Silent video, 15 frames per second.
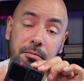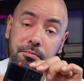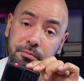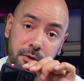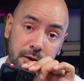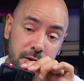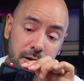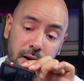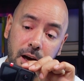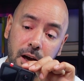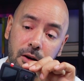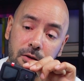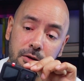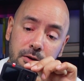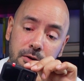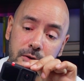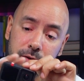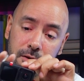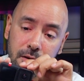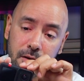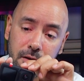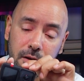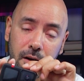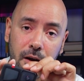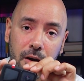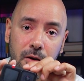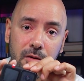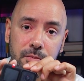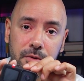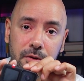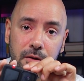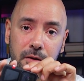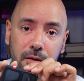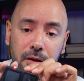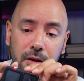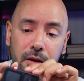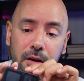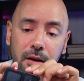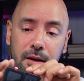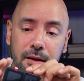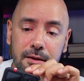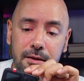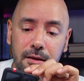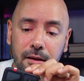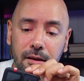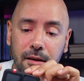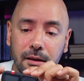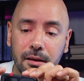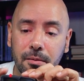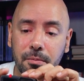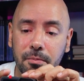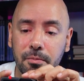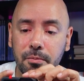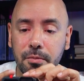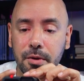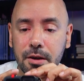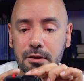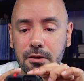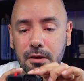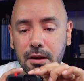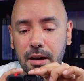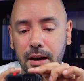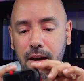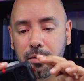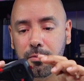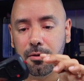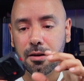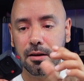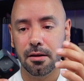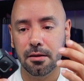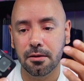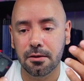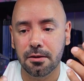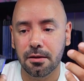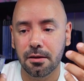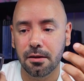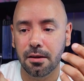personally I don't use the GoPro as a picture camera, the still